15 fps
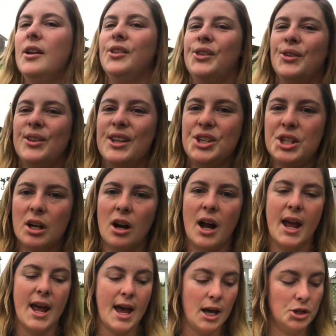So this year I
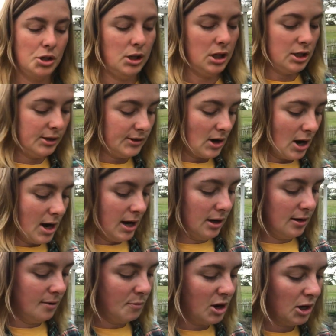actually
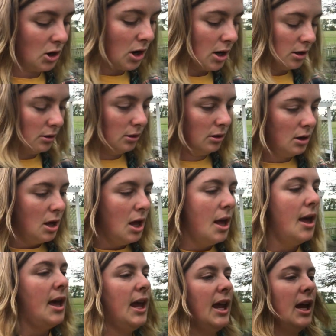designed my garden,
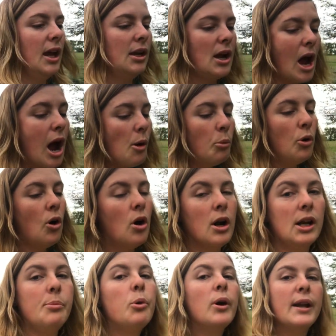and I will
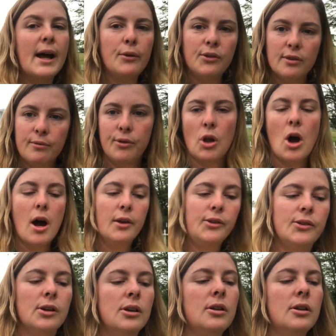already point out some flaws.